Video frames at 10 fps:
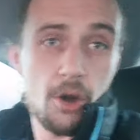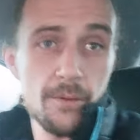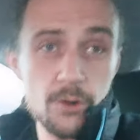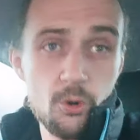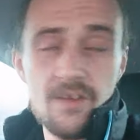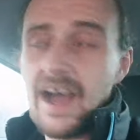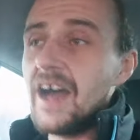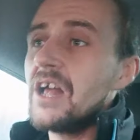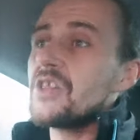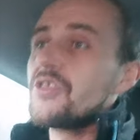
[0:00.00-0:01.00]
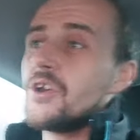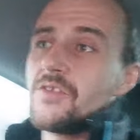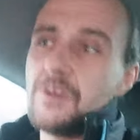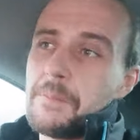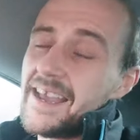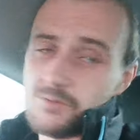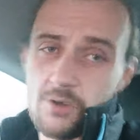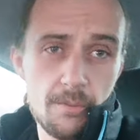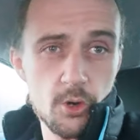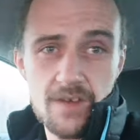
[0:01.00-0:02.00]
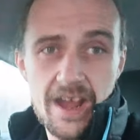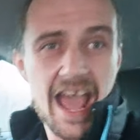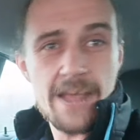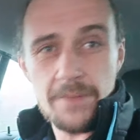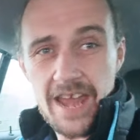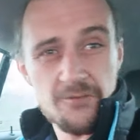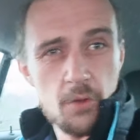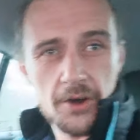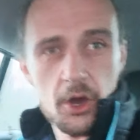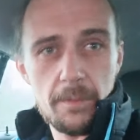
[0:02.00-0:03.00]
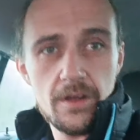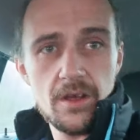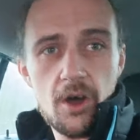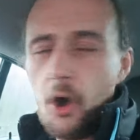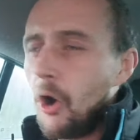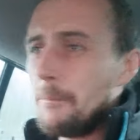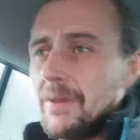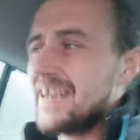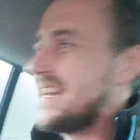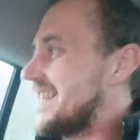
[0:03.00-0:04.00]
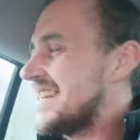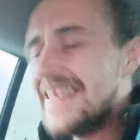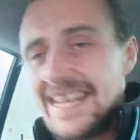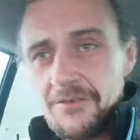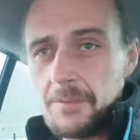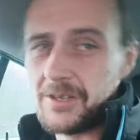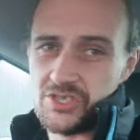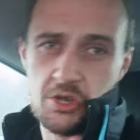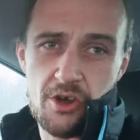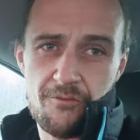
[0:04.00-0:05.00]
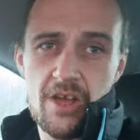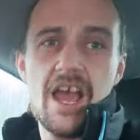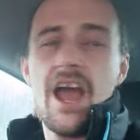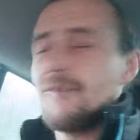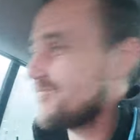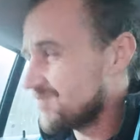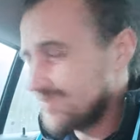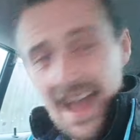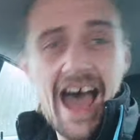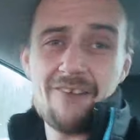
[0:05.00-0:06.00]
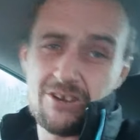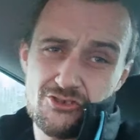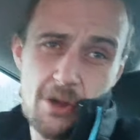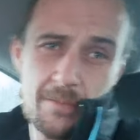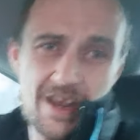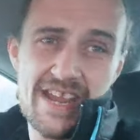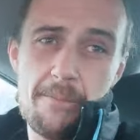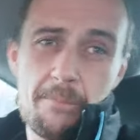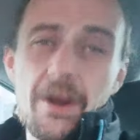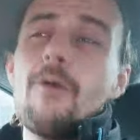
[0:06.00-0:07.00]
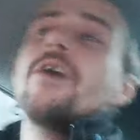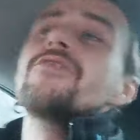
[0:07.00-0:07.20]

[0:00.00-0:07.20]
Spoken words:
coming over. The players were coming over and hyping everyone up. Unbelievable stuff. Haven't dropped it yet, but it